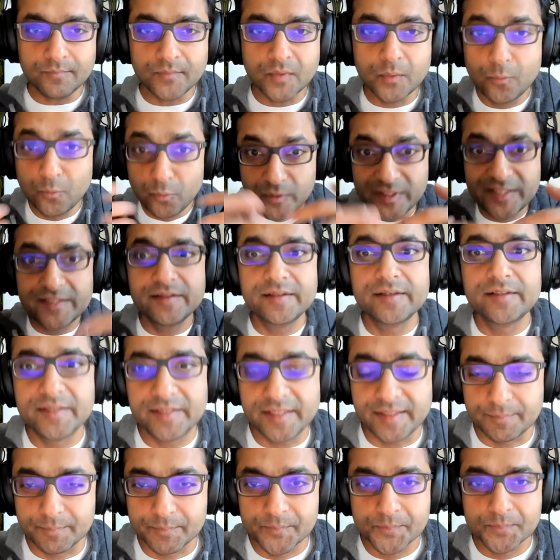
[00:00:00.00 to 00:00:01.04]
within a
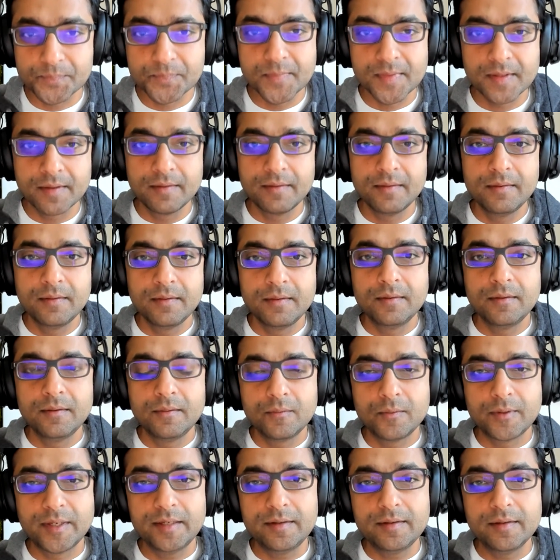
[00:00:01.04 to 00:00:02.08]
team,
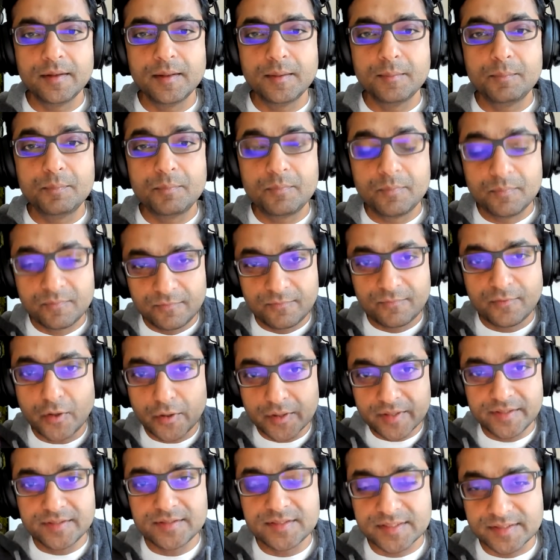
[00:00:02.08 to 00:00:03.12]
right?
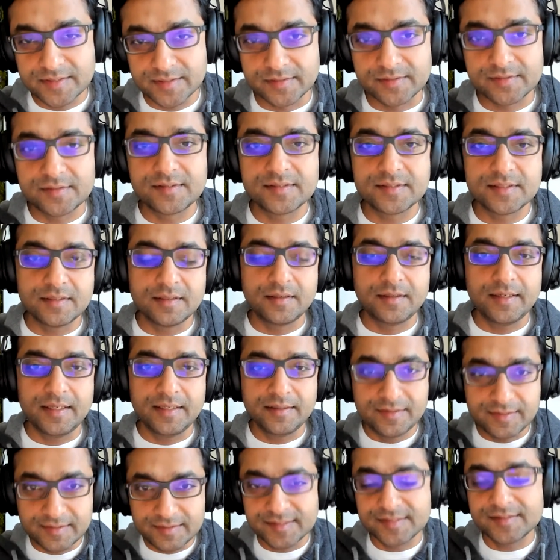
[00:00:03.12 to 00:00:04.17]
For instance, uh,
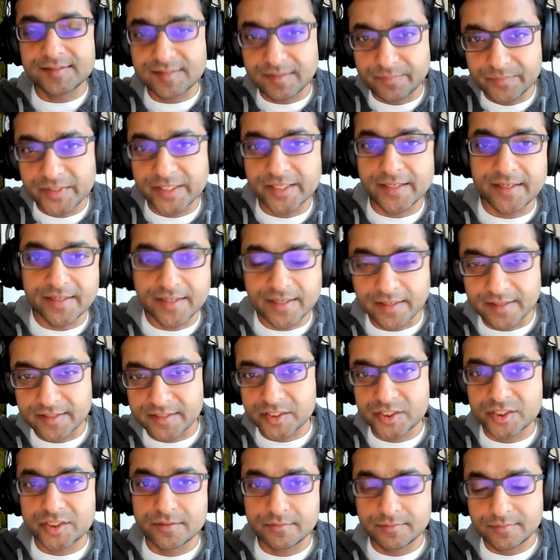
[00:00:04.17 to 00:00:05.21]
and this is something I kind
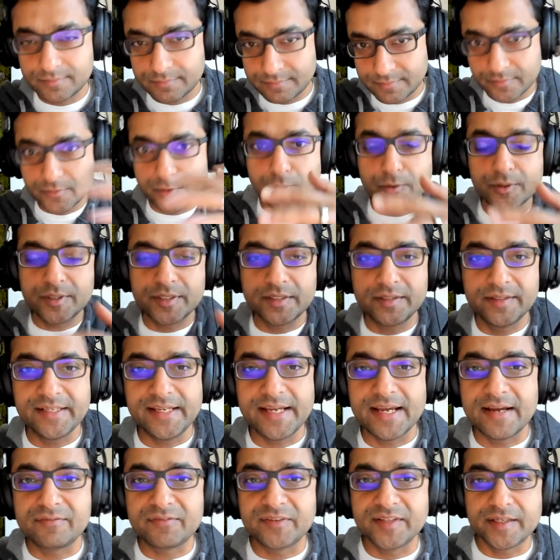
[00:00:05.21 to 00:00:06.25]
of sh- wrote in
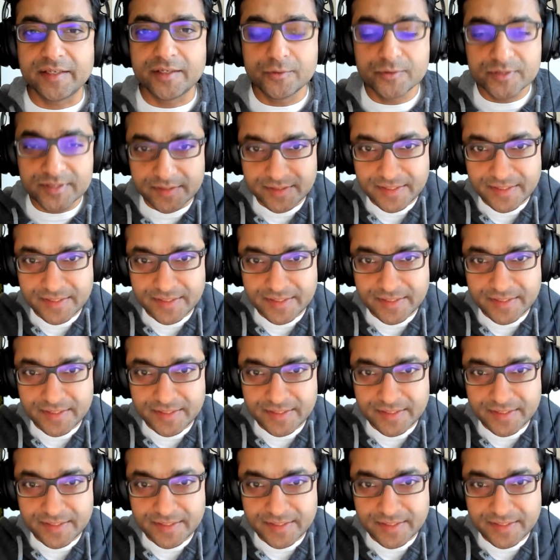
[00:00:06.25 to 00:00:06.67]
the FAQs in